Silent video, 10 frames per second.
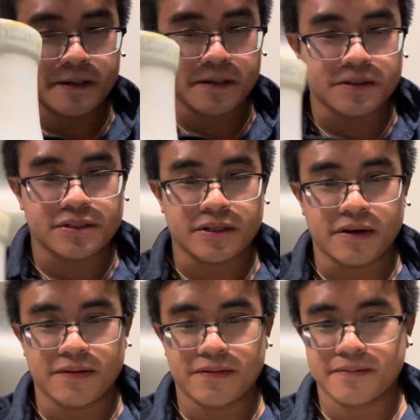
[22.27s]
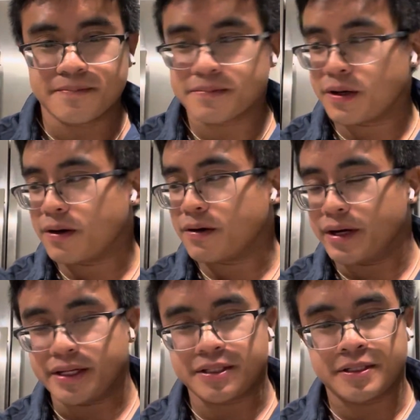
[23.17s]
Good stuff. All
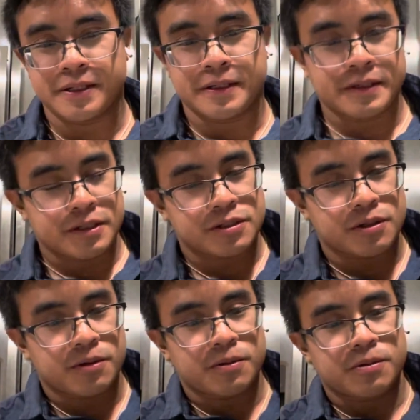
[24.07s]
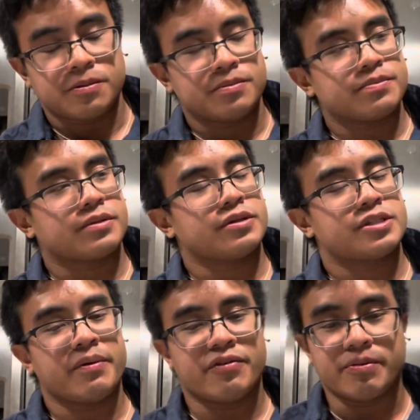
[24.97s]
right. So,
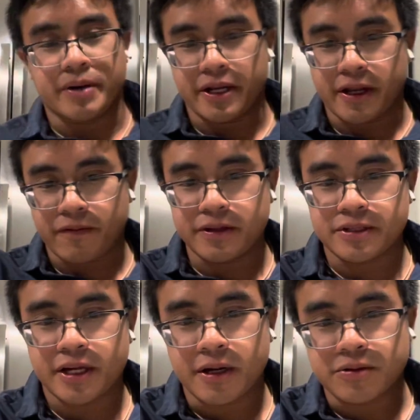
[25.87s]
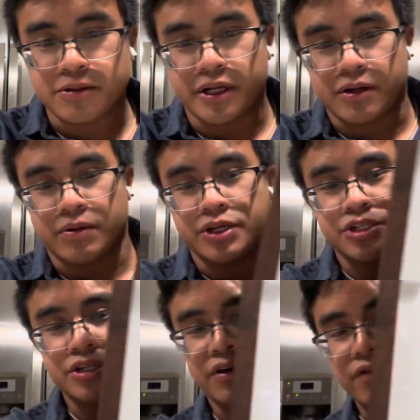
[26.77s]
some of you might have encountered that
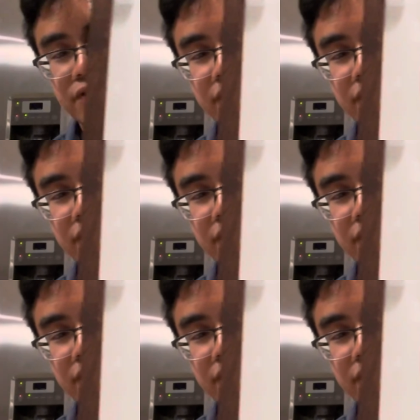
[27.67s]
question of,